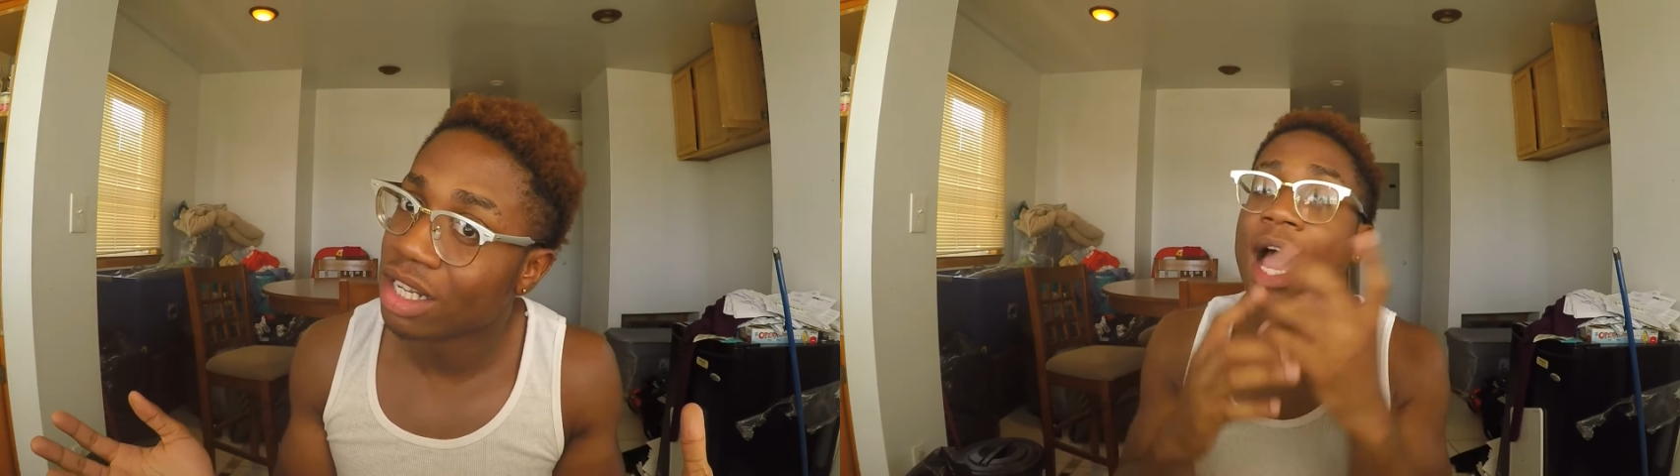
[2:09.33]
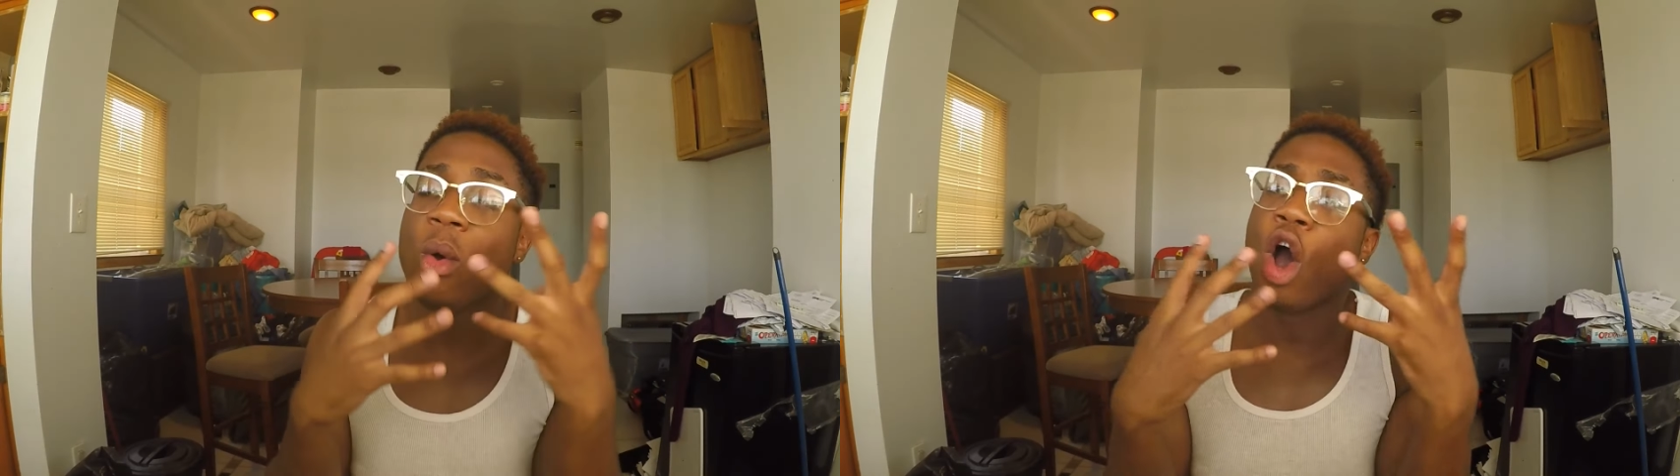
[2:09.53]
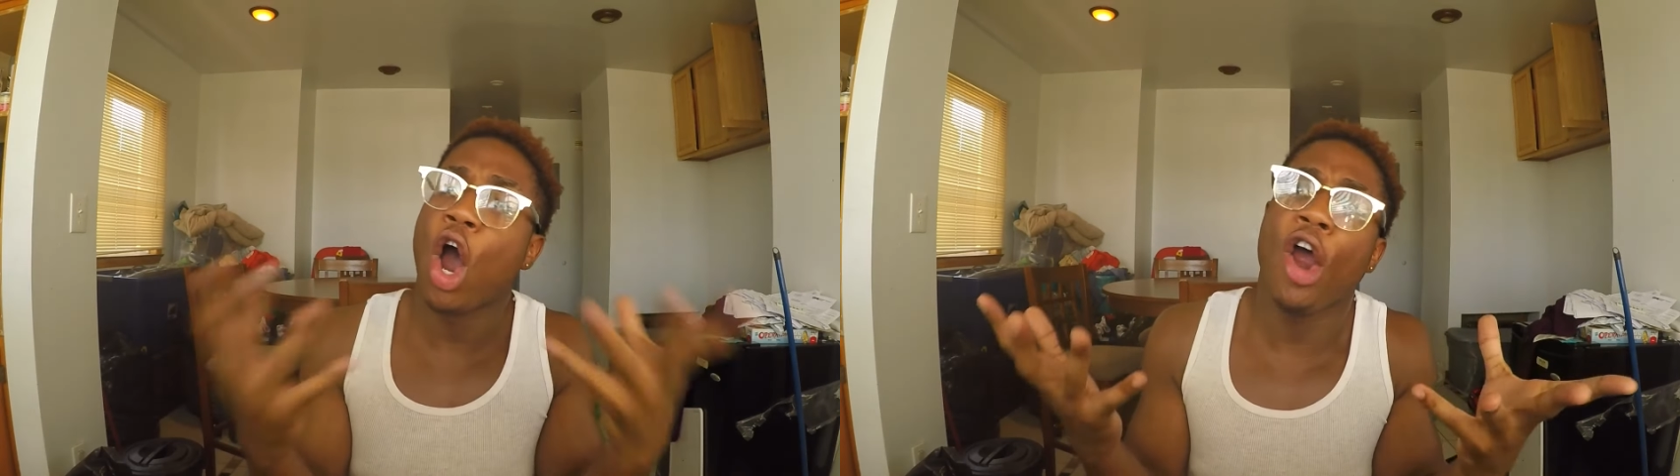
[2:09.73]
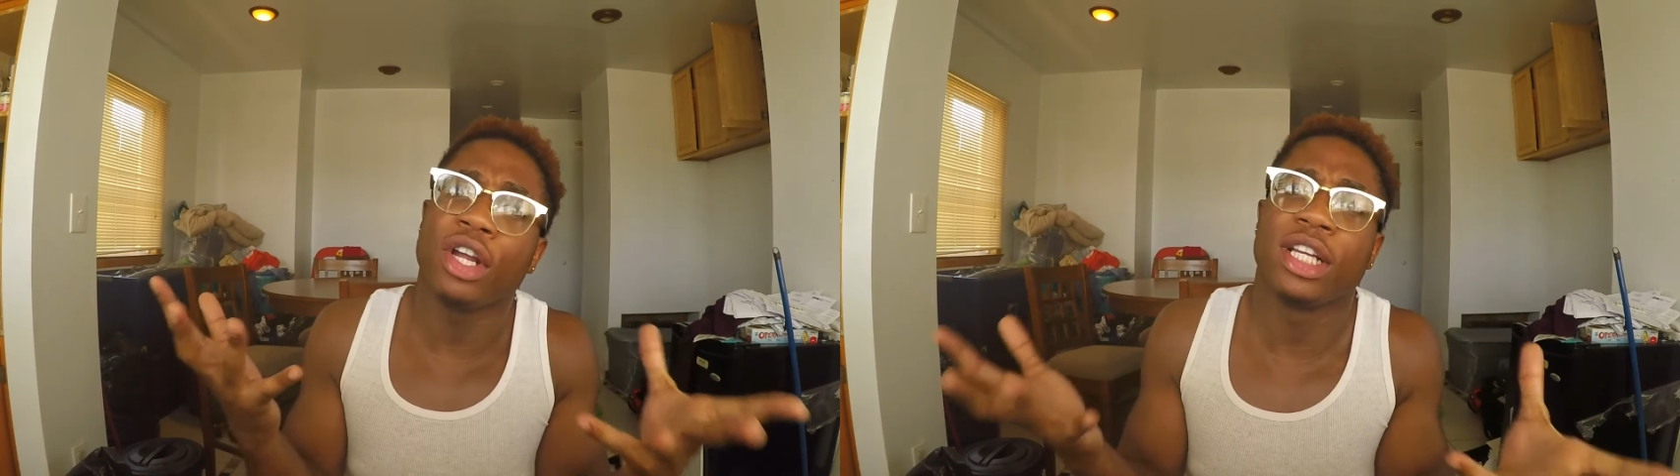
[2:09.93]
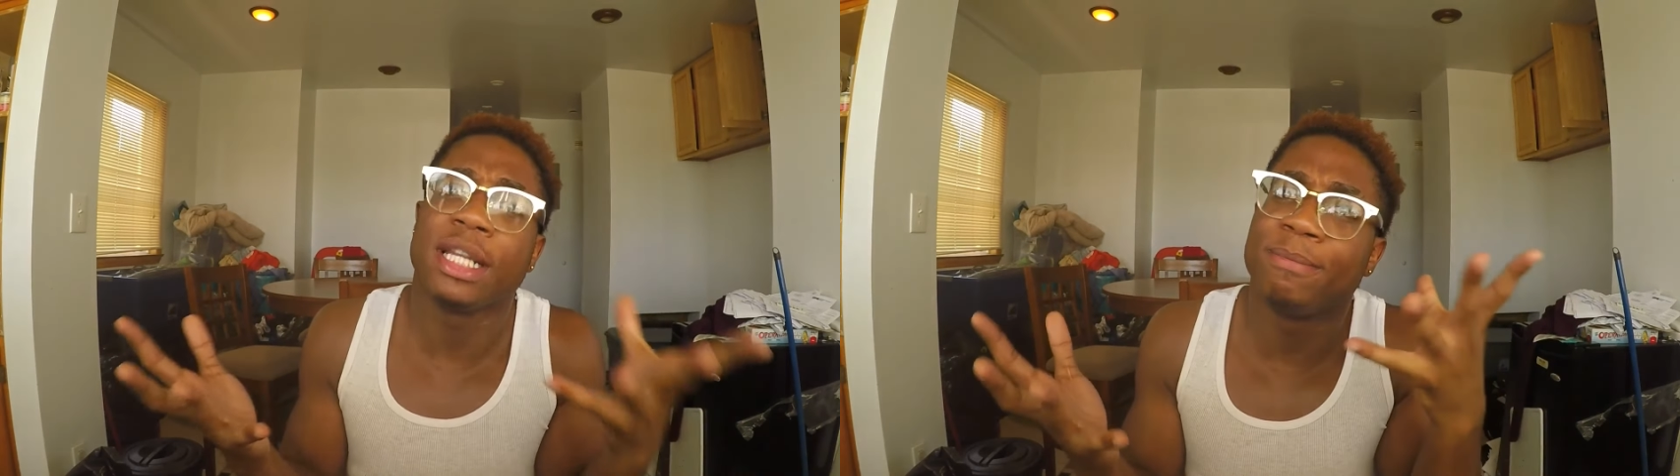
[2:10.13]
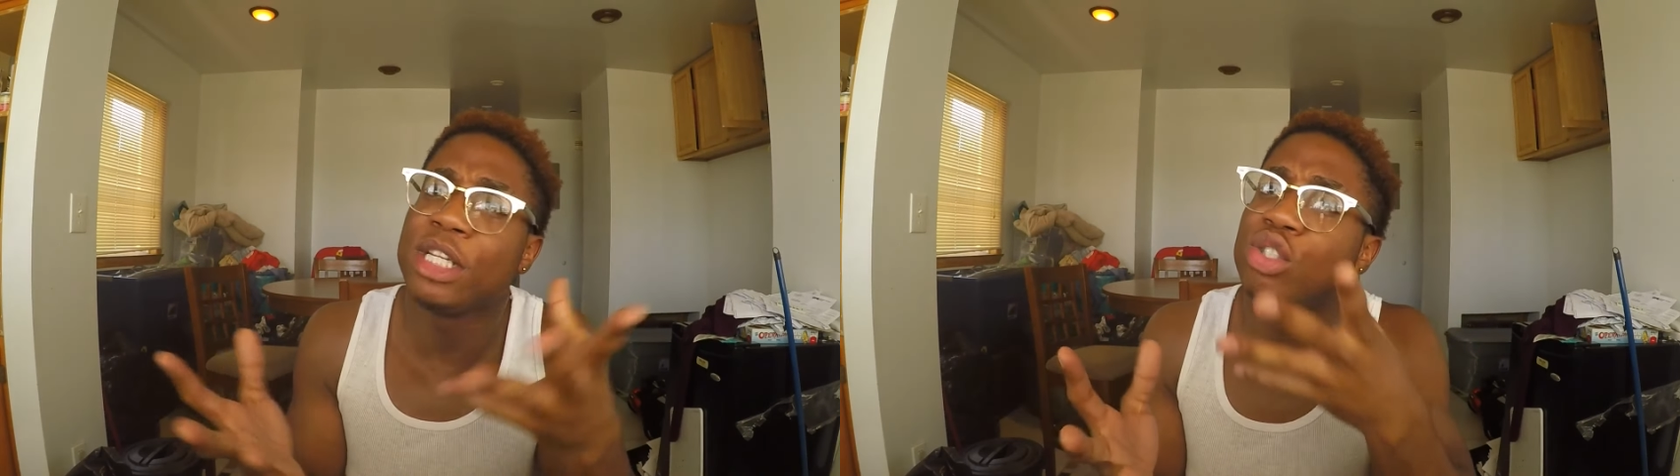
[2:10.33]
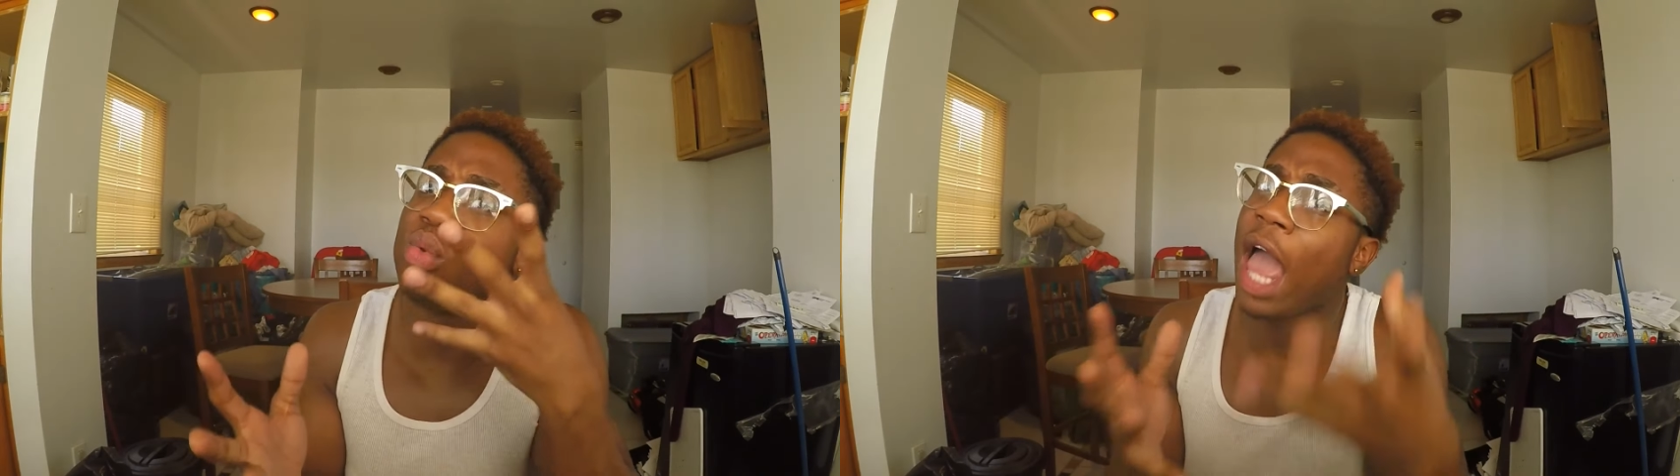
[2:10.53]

How hard could it be to